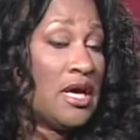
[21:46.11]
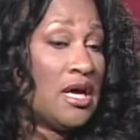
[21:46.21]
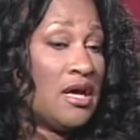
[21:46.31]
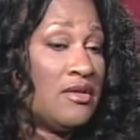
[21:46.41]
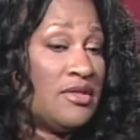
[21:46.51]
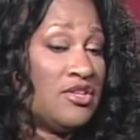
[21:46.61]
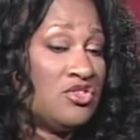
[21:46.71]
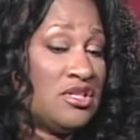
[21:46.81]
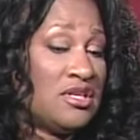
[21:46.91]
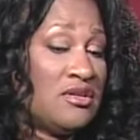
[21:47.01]
uh,
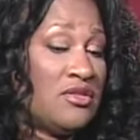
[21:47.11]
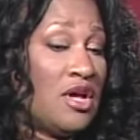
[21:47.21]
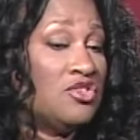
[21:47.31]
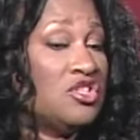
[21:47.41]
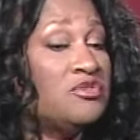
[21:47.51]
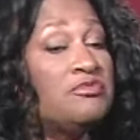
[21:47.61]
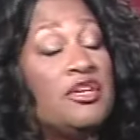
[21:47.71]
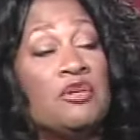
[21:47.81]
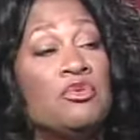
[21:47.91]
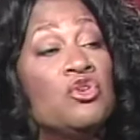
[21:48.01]
that she thought she was
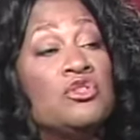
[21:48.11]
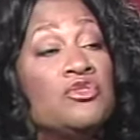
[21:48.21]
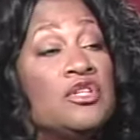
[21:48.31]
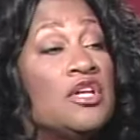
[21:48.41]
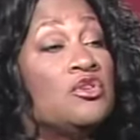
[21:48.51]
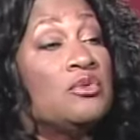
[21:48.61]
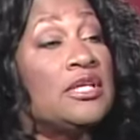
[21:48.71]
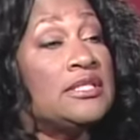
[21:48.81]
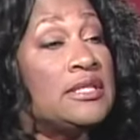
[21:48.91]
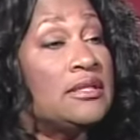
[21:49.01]
being approached for another
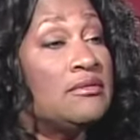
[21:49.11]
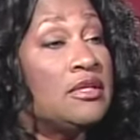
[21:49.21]
reason.